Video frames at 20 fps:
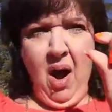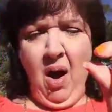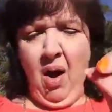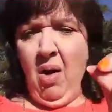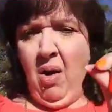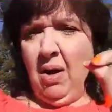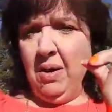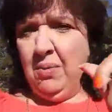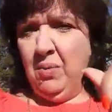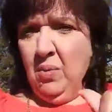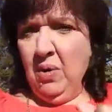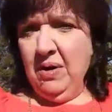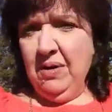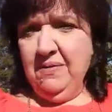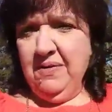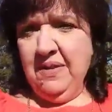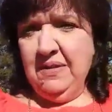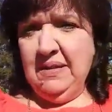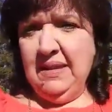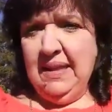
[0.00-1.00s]
on one
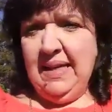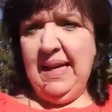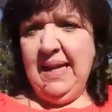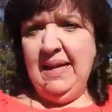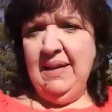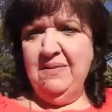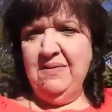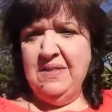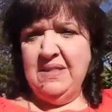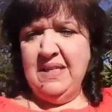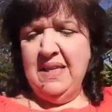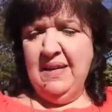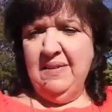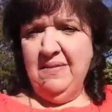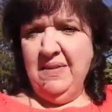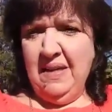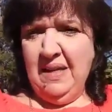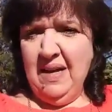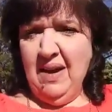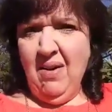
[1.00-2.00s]
of the leaves
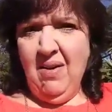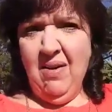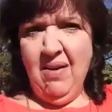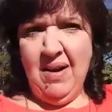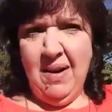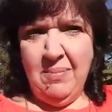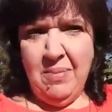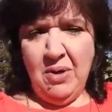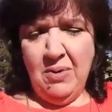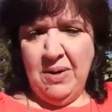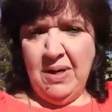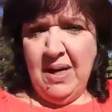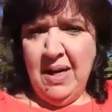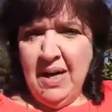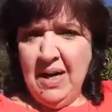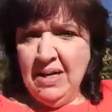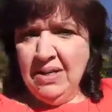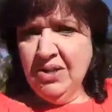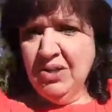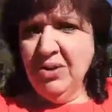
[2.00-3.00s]
in the yard. I'm going to
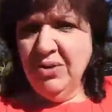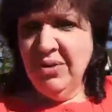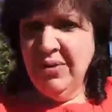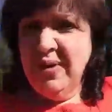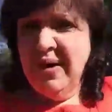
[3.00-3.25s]
turn